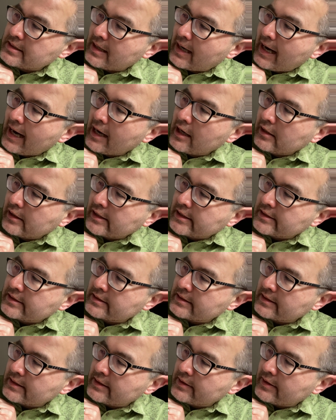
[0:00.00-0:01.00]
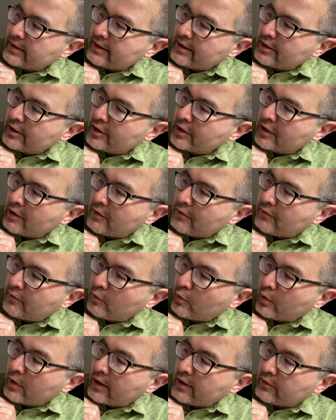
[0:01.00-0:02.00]
to Ireland in the year
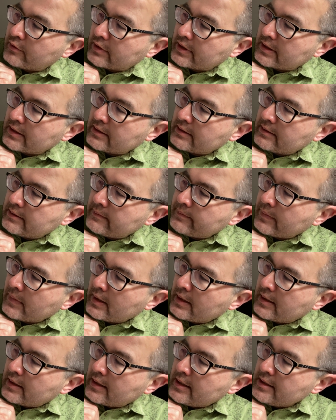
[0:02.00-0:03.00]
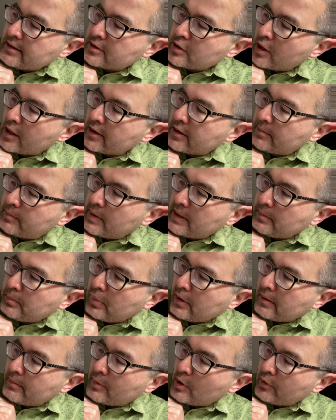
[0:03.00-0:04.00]
400. He taught the
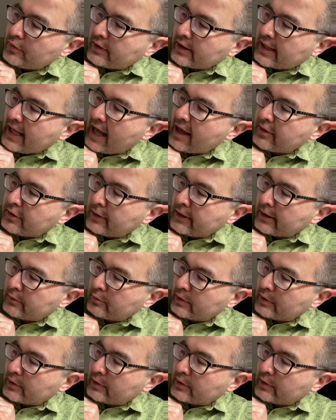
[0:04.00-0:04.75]
people about the Catholic